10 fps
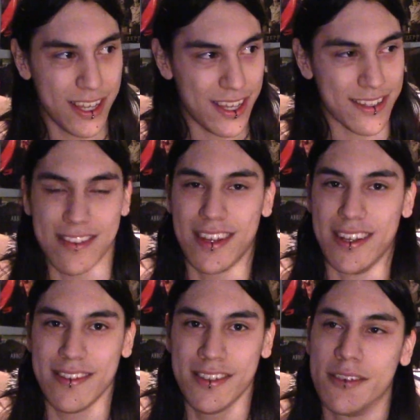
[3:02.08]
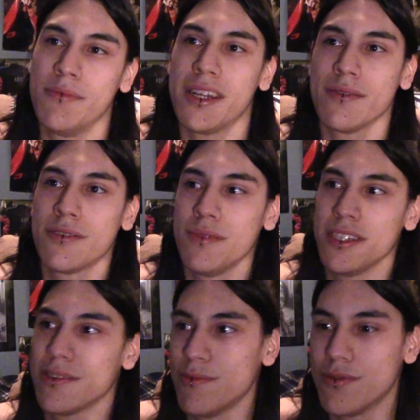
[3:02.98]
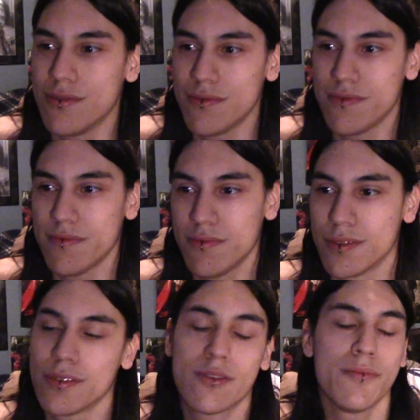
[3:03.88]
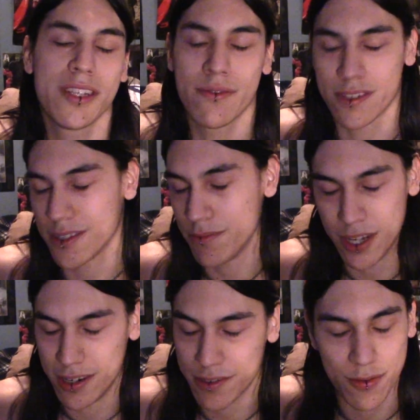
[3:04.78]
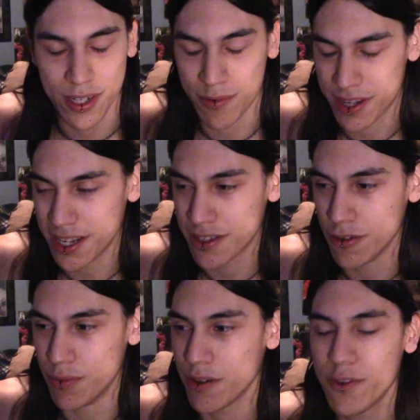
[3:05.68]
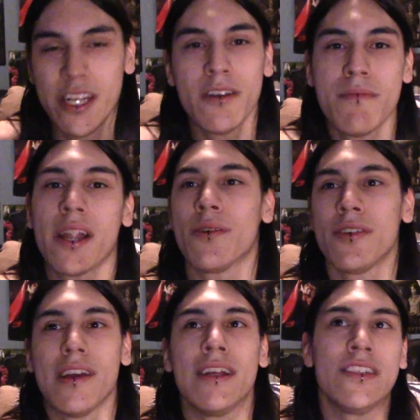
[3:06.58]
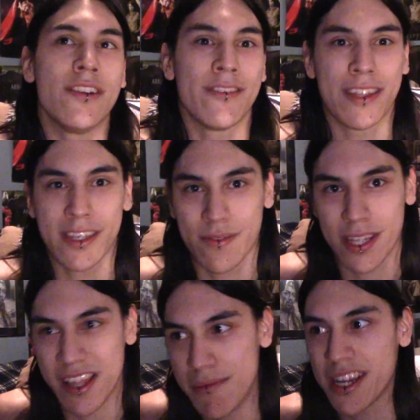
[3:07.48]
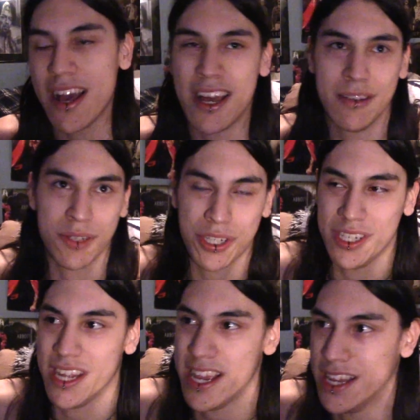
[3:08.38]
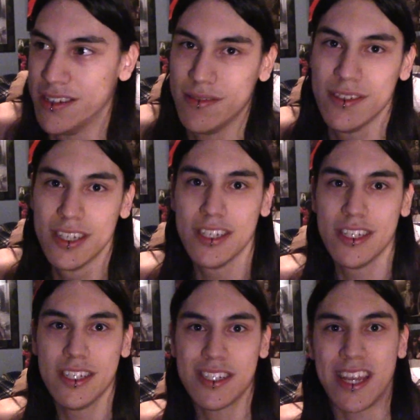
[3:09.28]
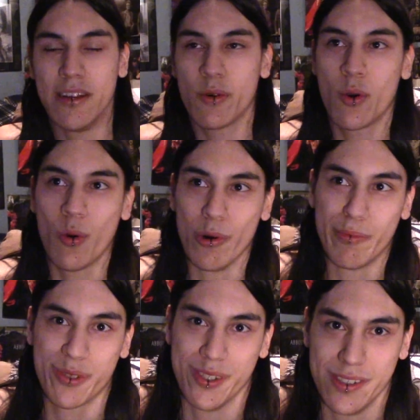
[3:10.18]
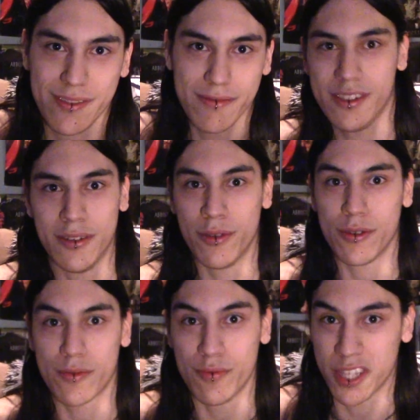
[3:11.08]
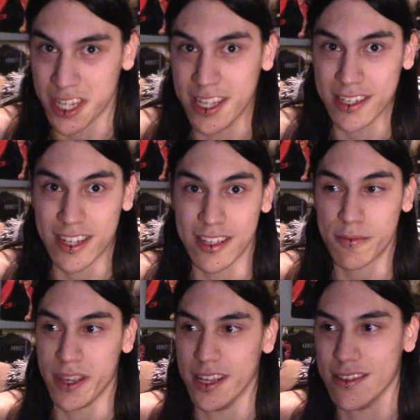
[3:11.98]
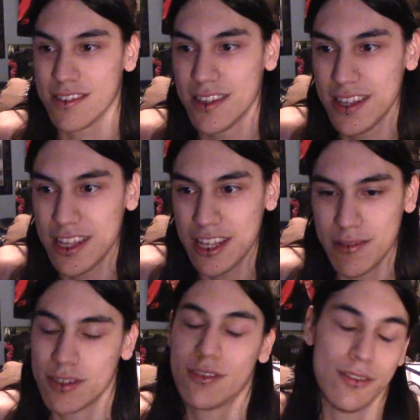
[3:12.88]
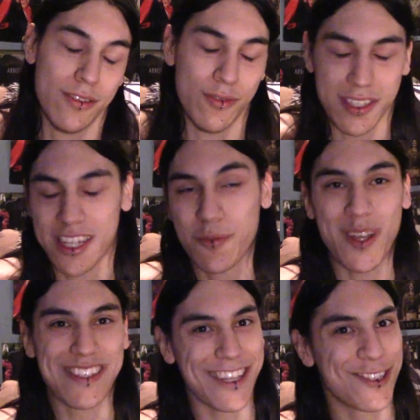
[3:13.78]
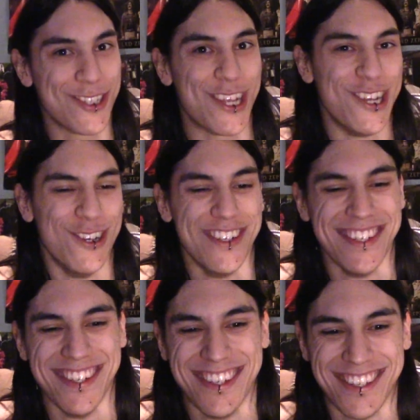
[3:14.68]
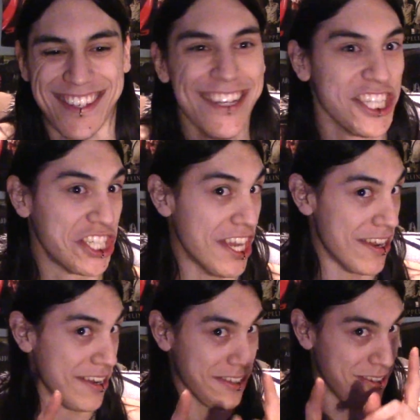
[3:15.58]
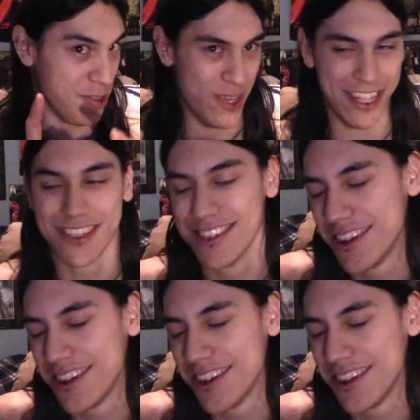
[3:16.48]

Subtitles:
it's not, you know, metal to me is more of, well, there's so many different subgenres which I won't get into, but if you hear metal, I generally think of like Lamb of God and Machine Head and Cannibal Corpse and, you know, those really intense bands. Which, those intense bands I listen to. Shout out to those bands.